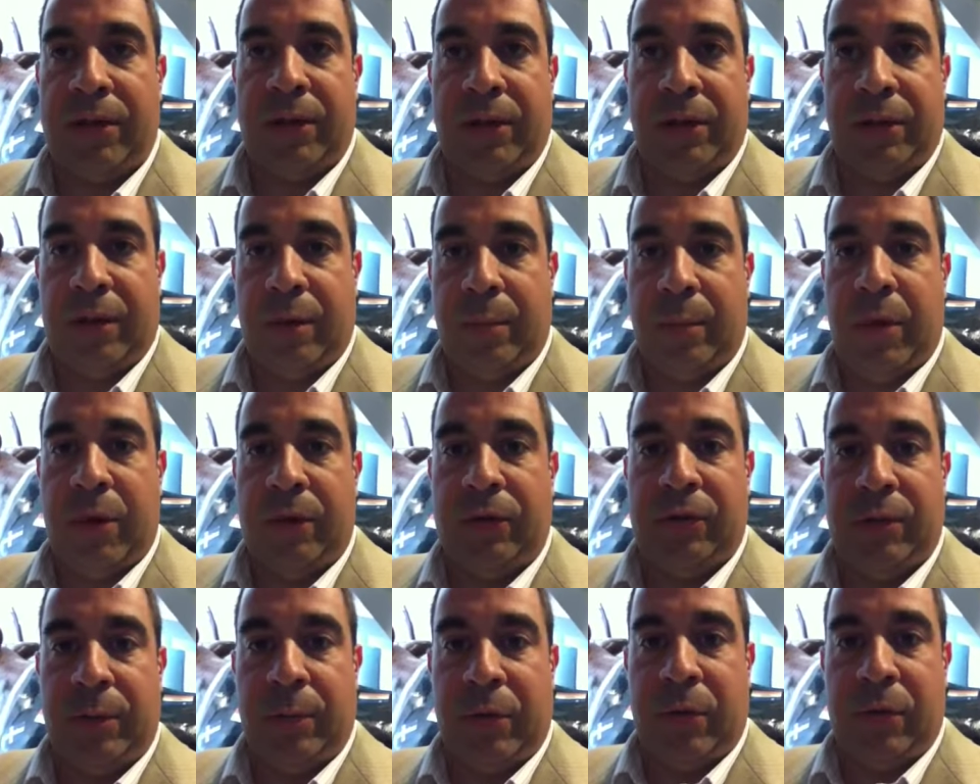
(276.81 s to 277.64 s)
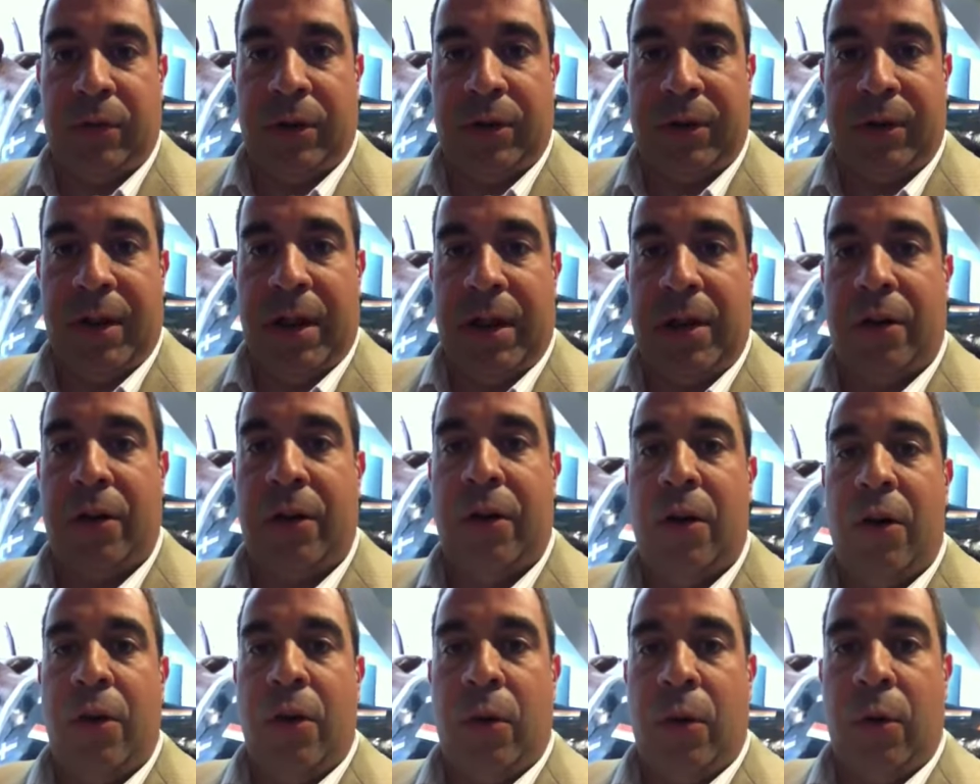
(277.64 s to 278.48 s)
It's either compostable container
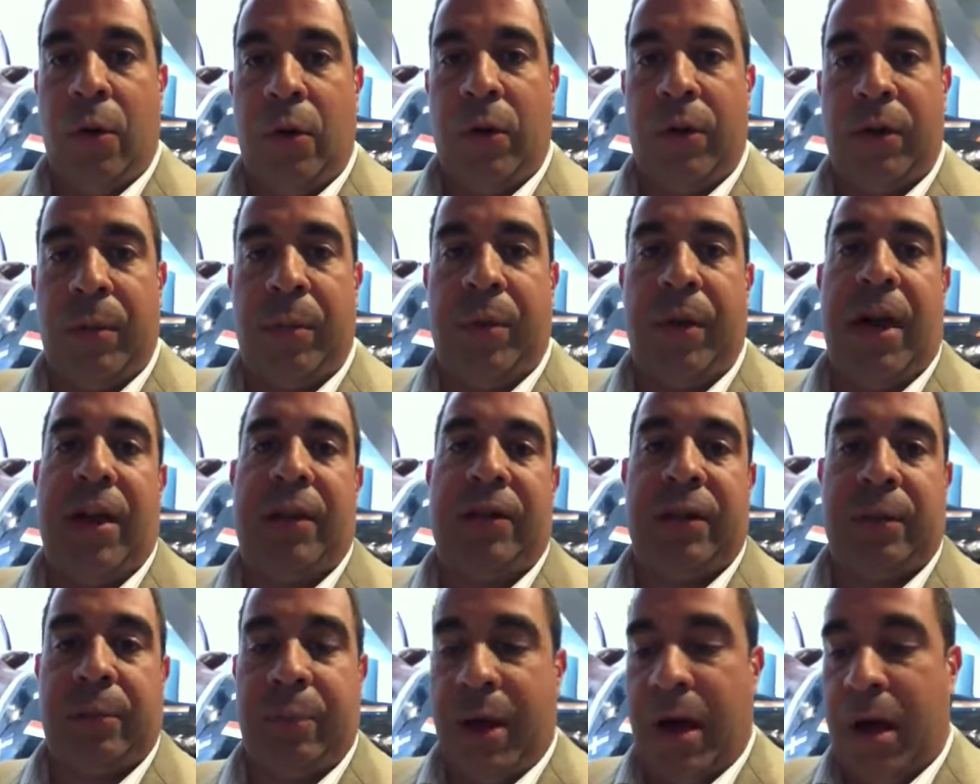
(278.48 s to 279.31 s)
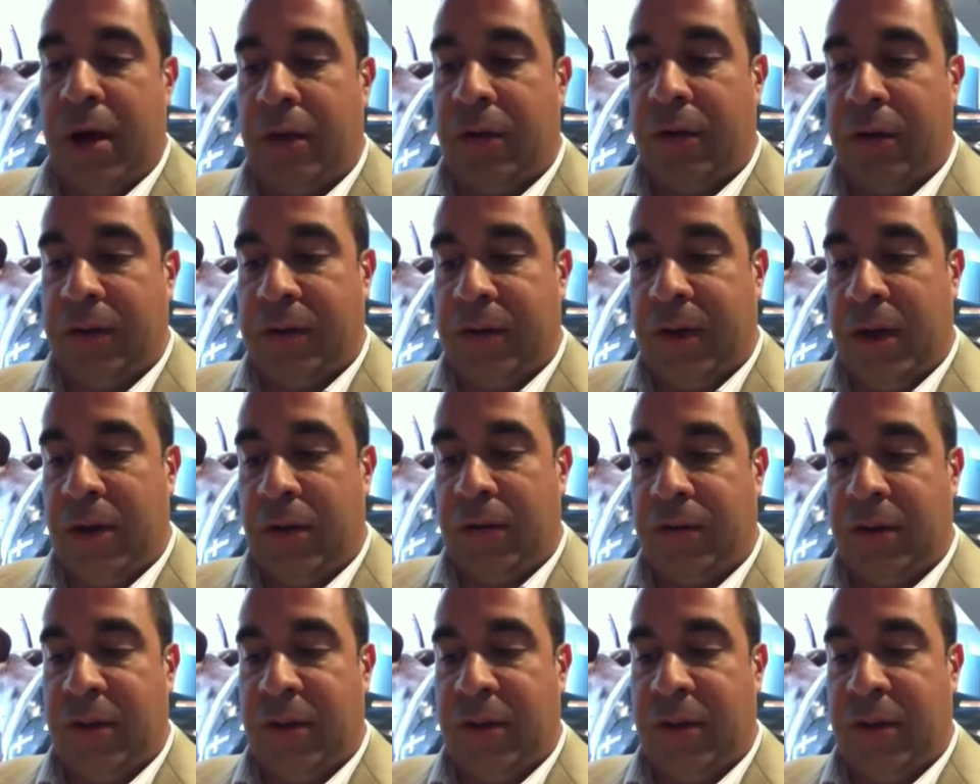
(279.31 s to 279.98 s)
or in the plastic bottle container.